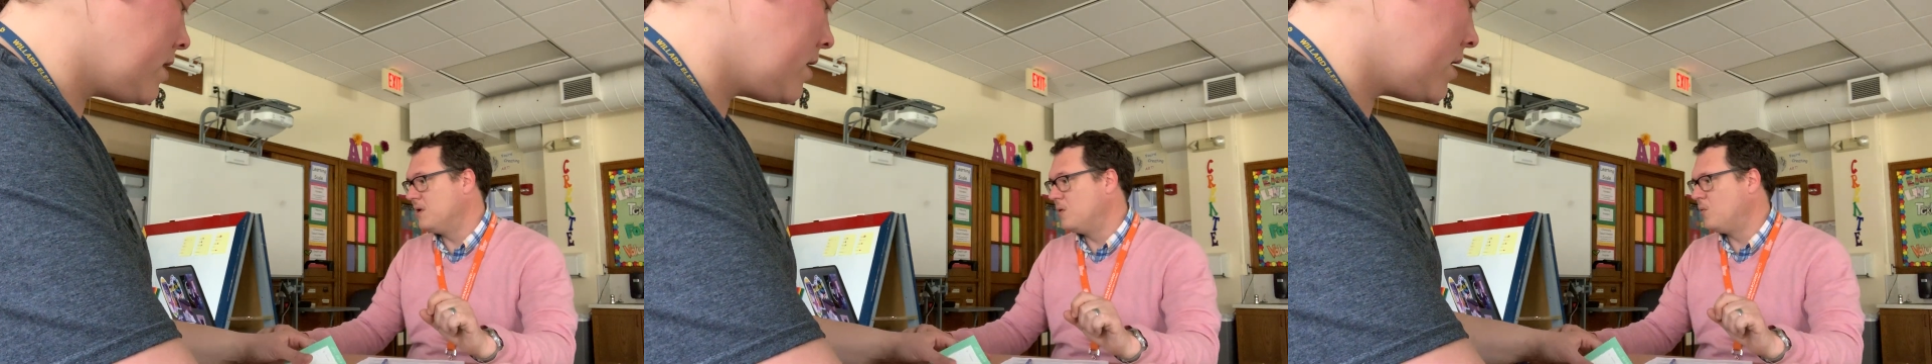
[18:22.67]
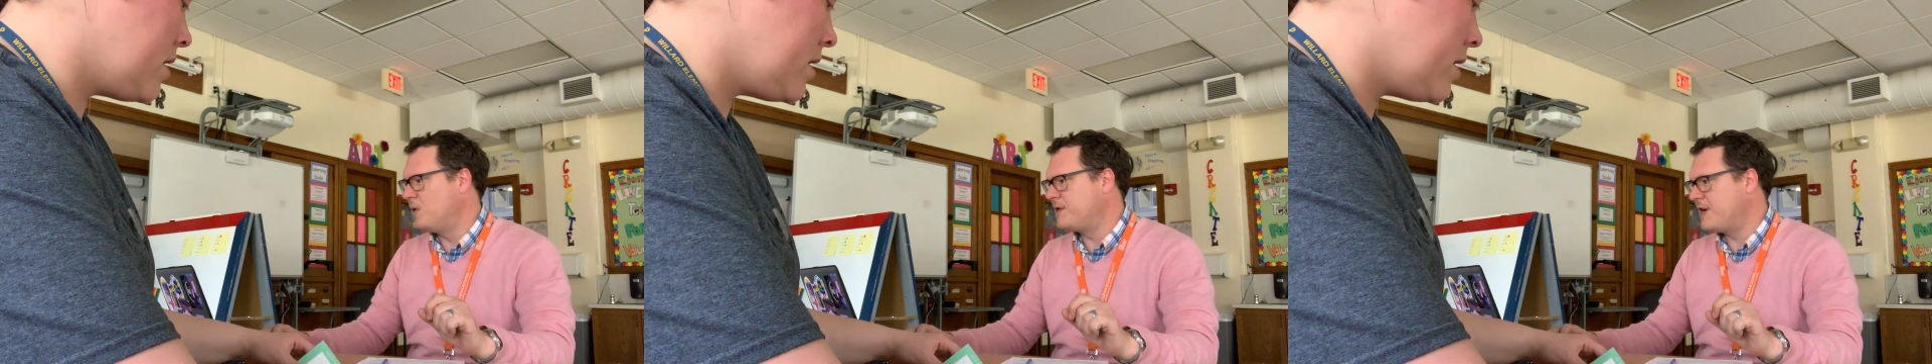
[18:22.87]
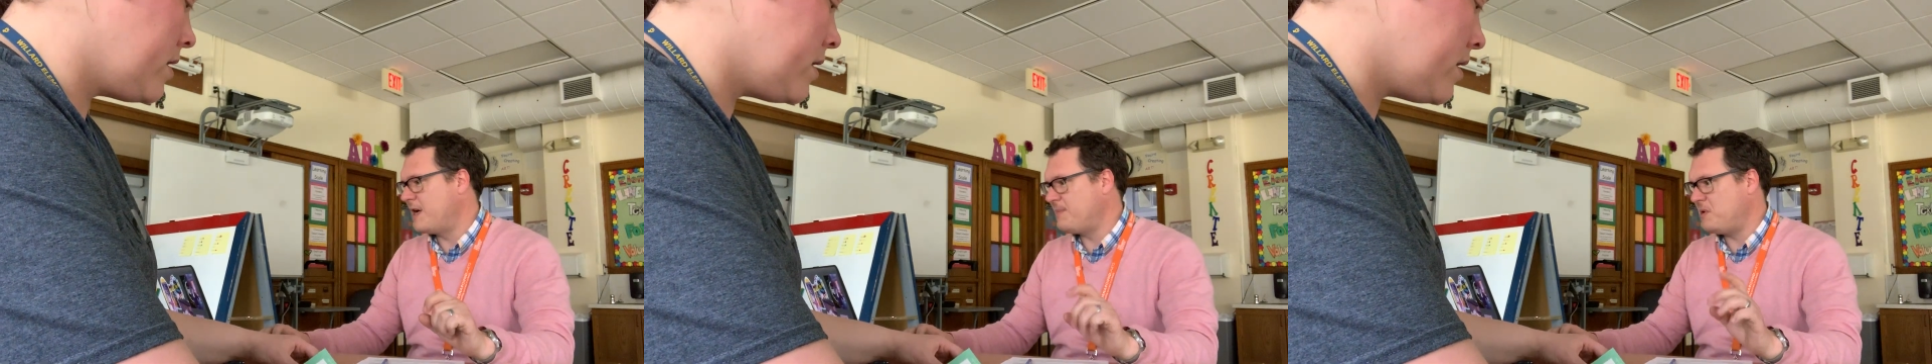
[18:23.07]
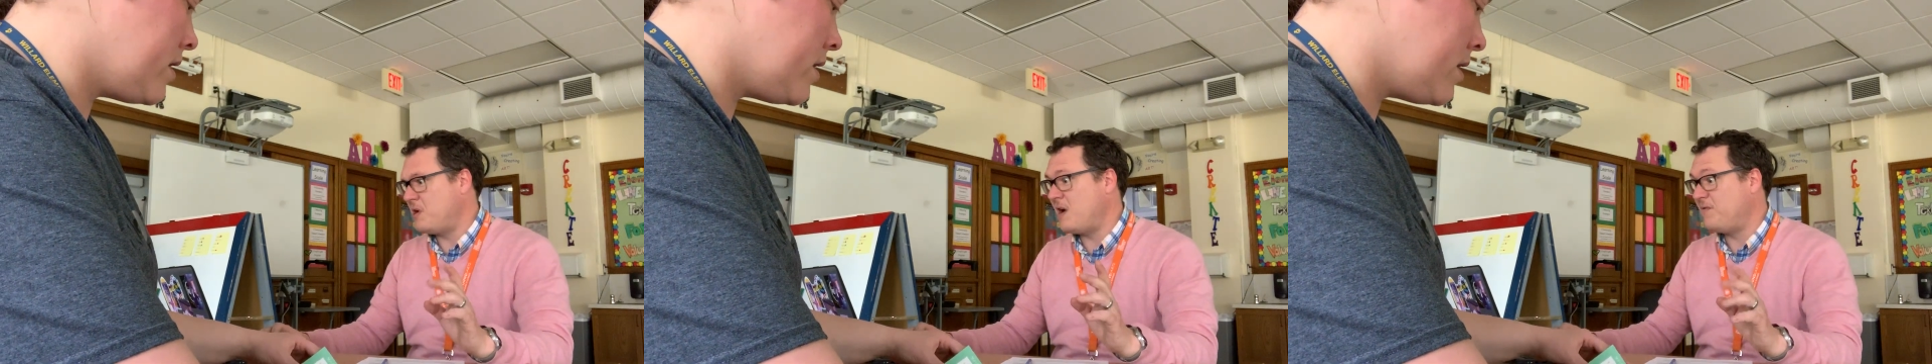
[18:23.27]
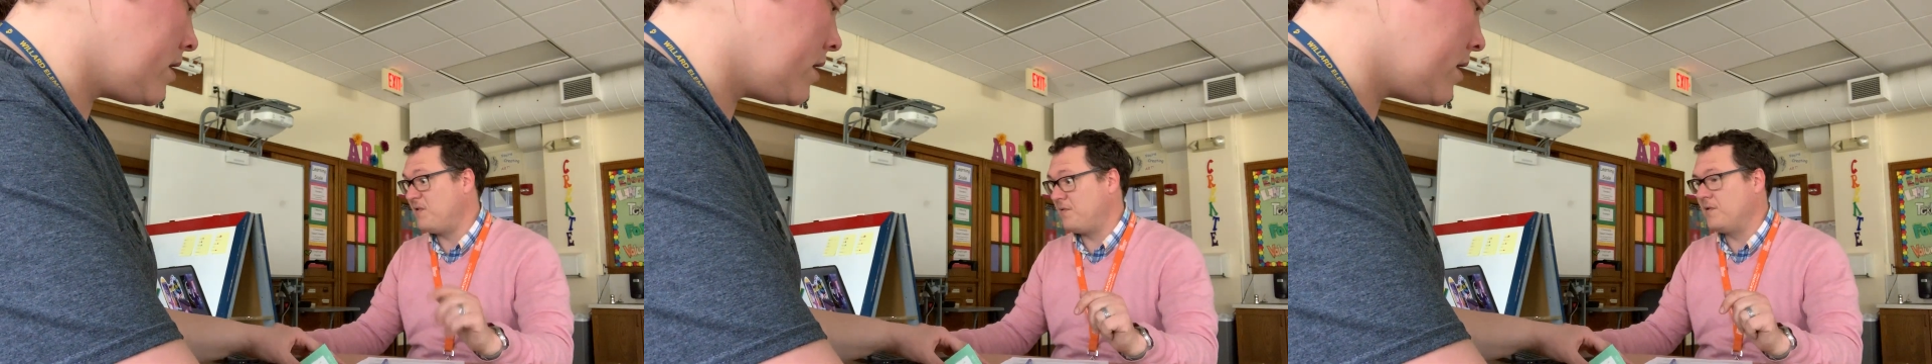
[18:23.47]
What time do you
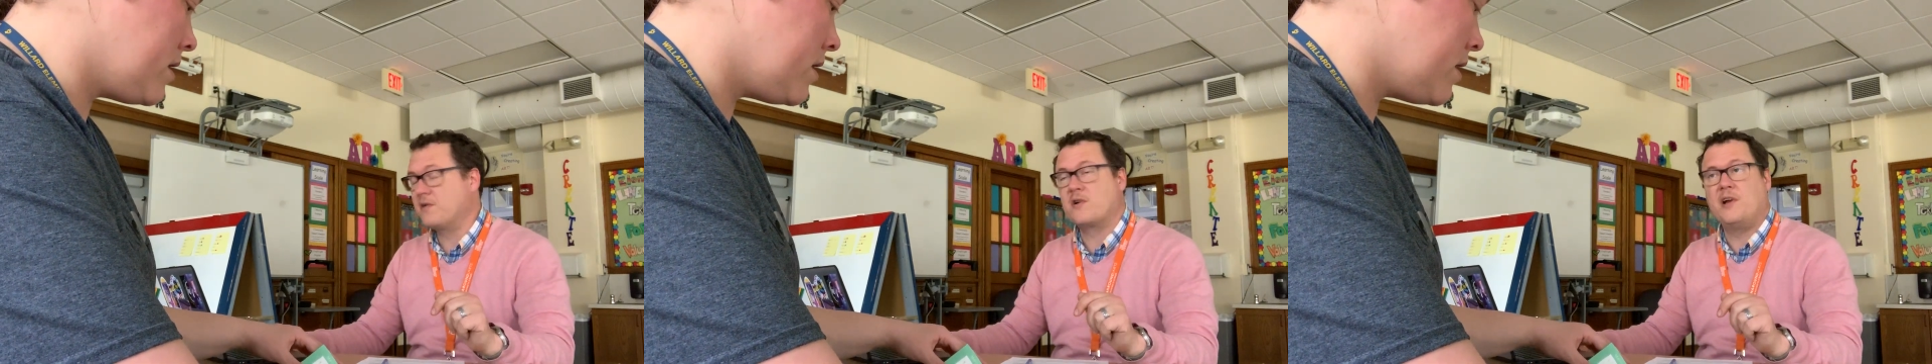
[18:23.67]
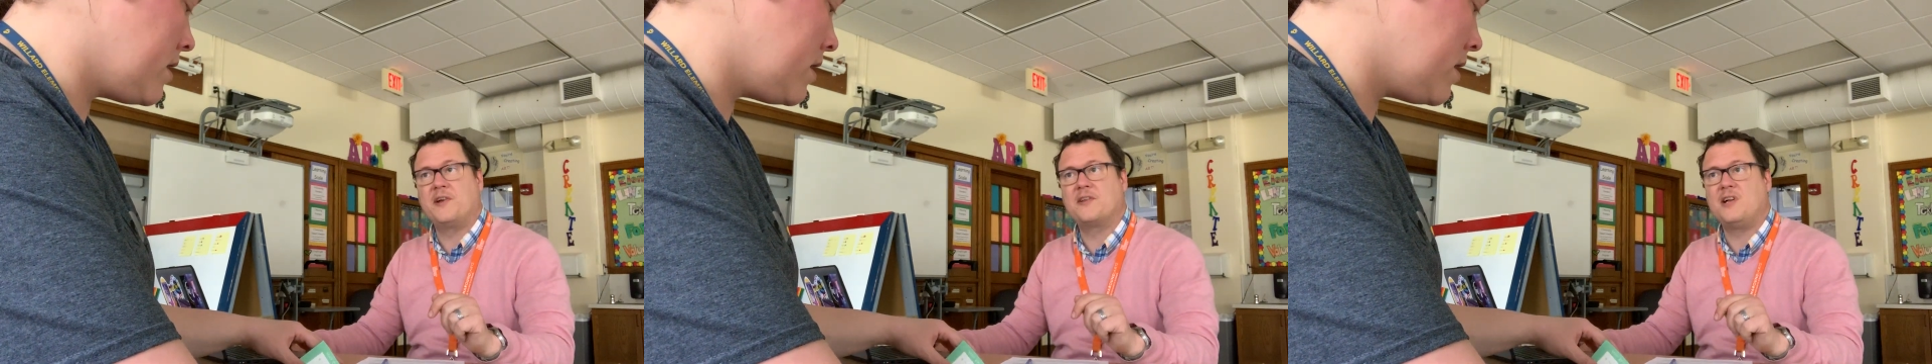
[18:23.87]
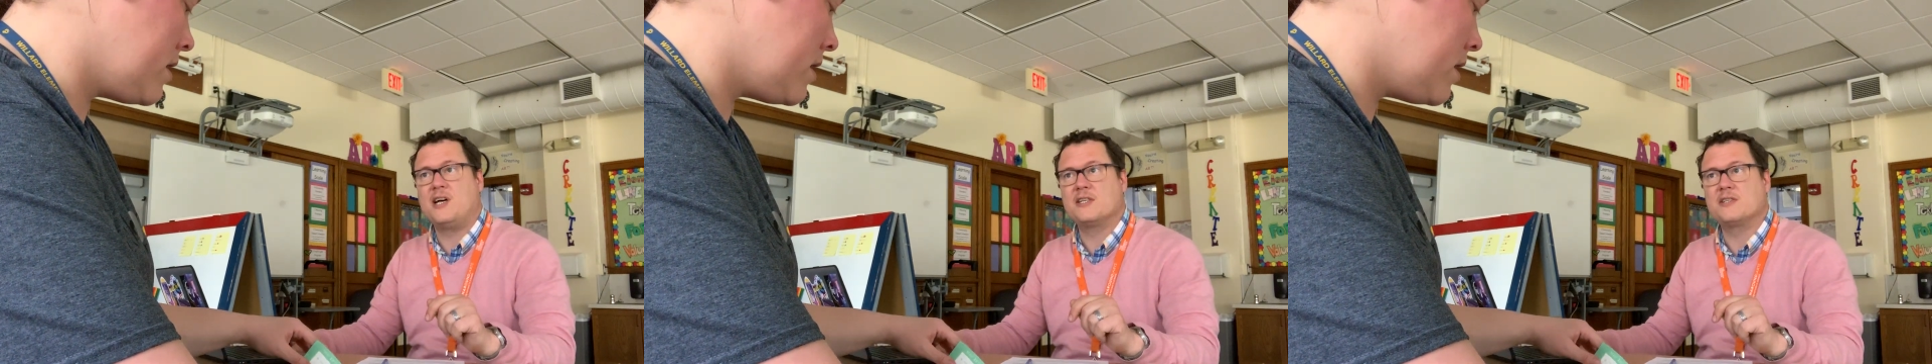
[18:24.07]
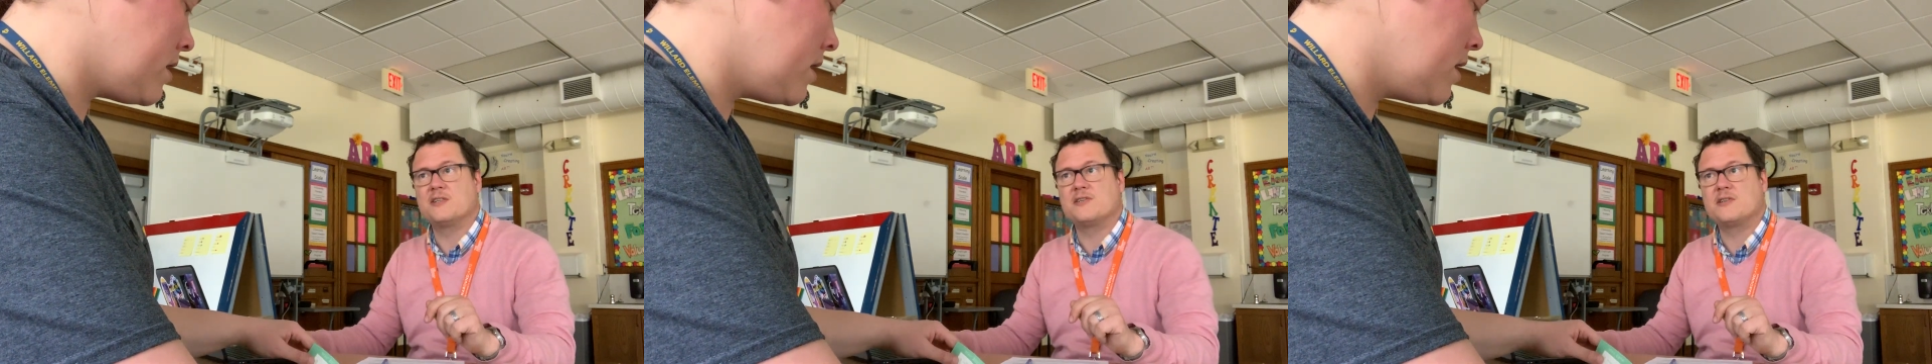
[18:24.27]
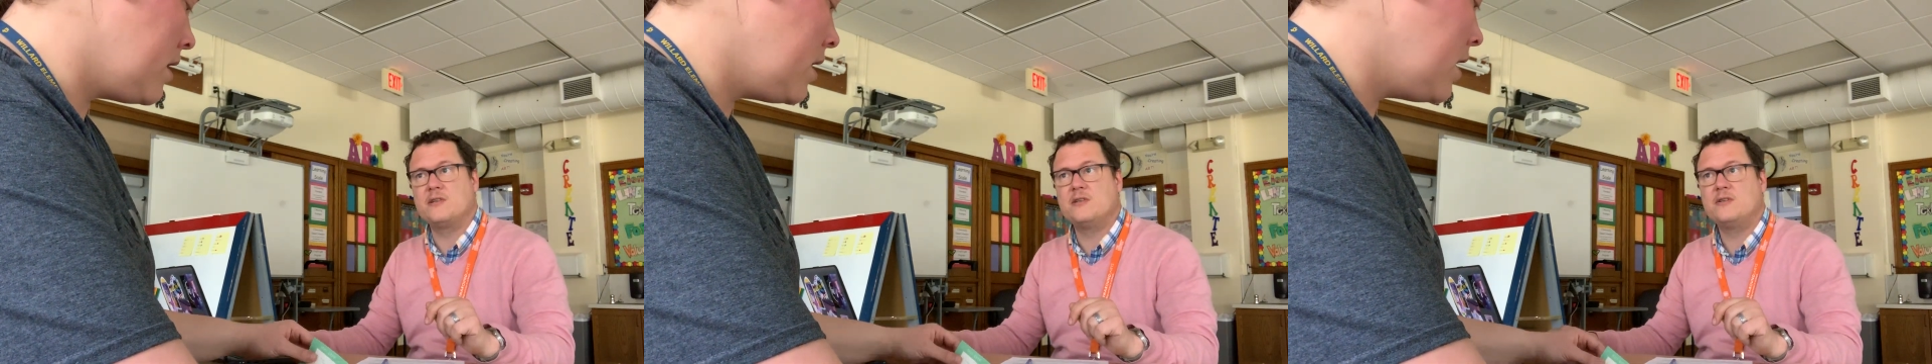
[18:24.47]
have your 5th grade
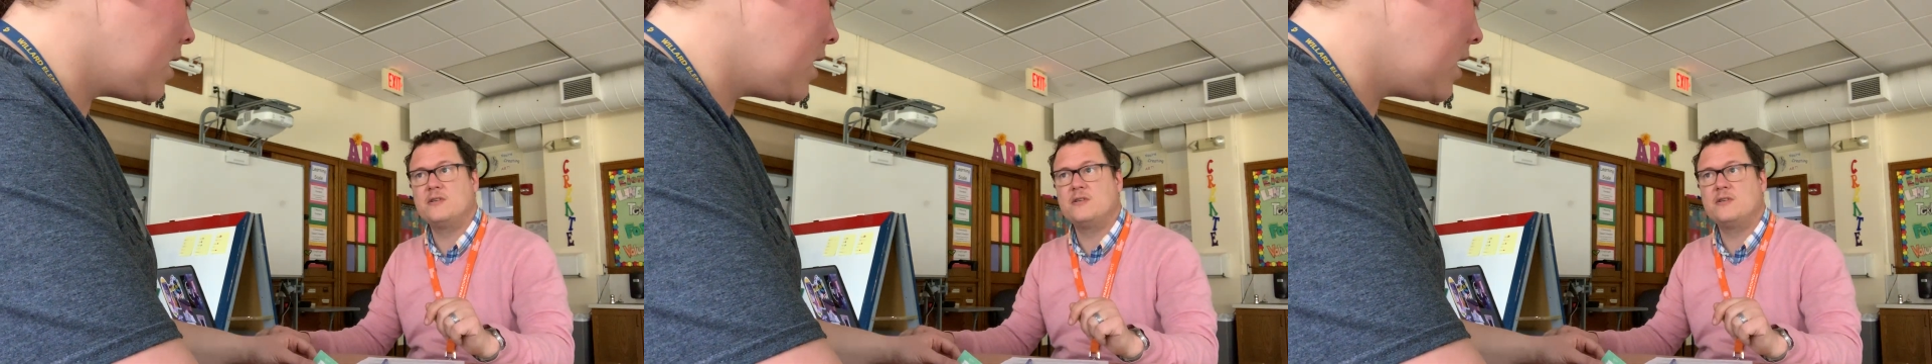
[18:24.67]
classes?